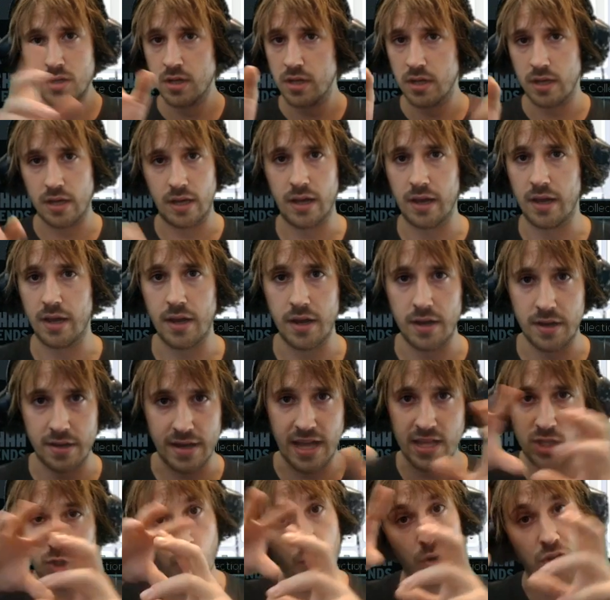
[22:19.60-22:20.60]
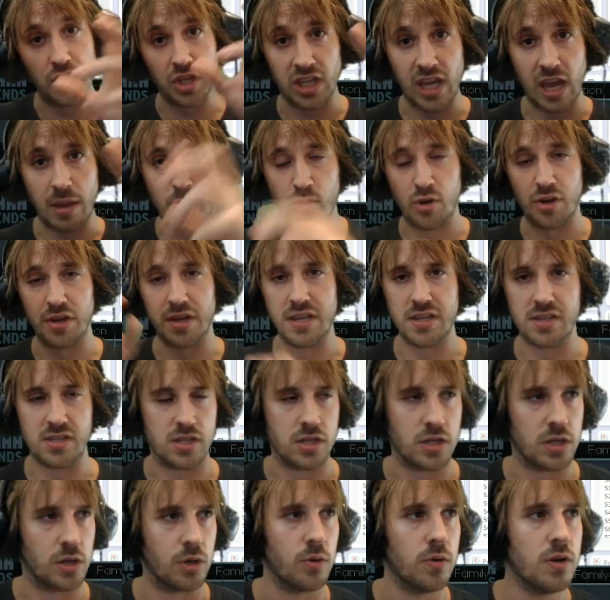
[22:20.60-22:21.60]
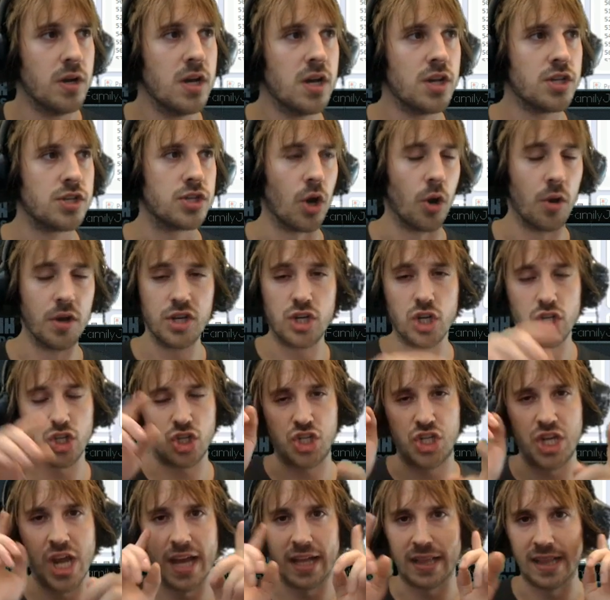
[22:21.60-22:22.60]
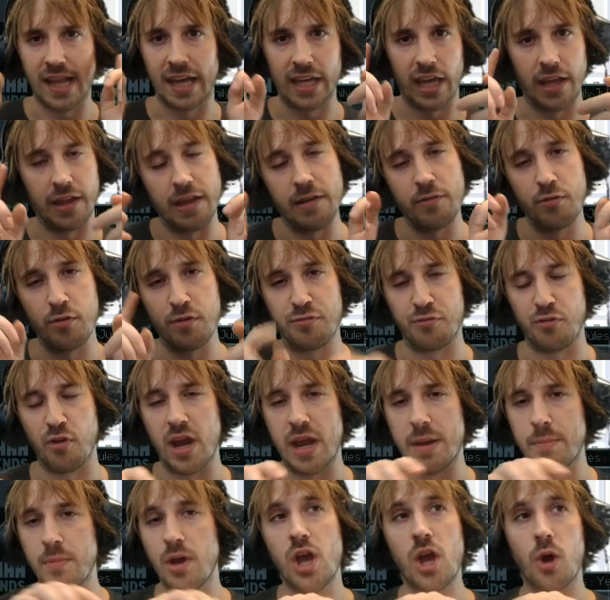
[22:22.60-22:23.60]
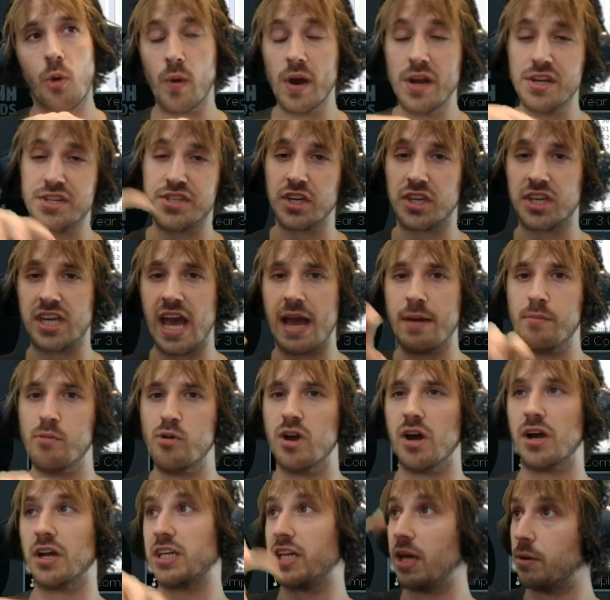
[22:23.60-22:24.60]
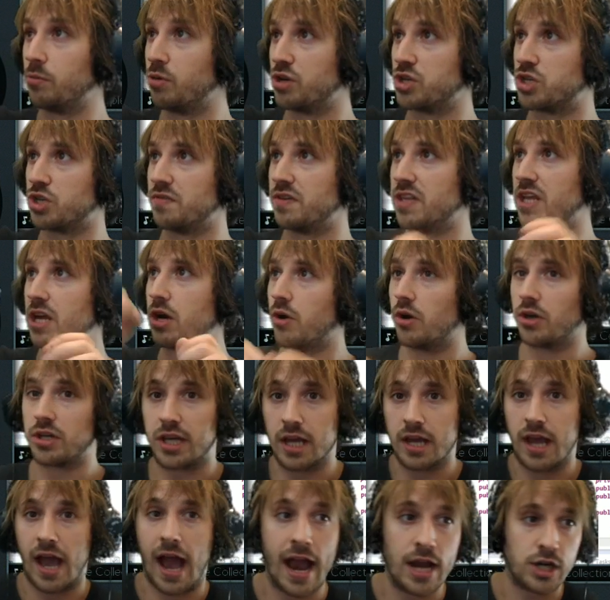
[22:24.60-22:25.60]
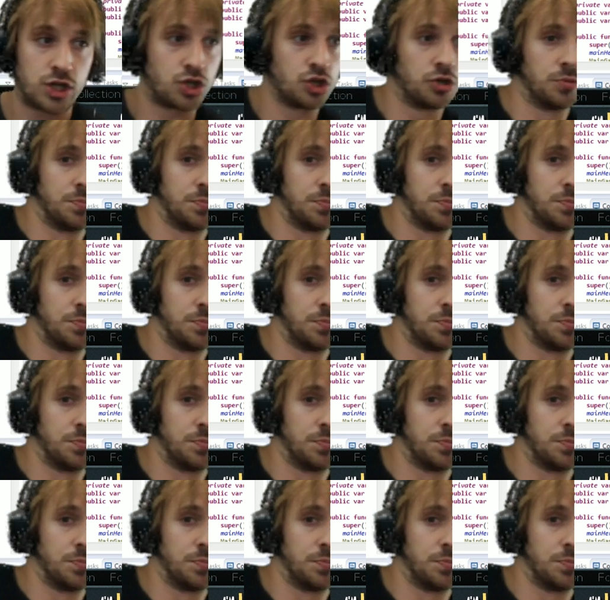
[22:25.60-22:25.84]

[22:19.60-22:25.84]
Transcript: that's where the camera is, you know. So it just checked like at every frame, where's the camera? Camera is over there. Okay, I should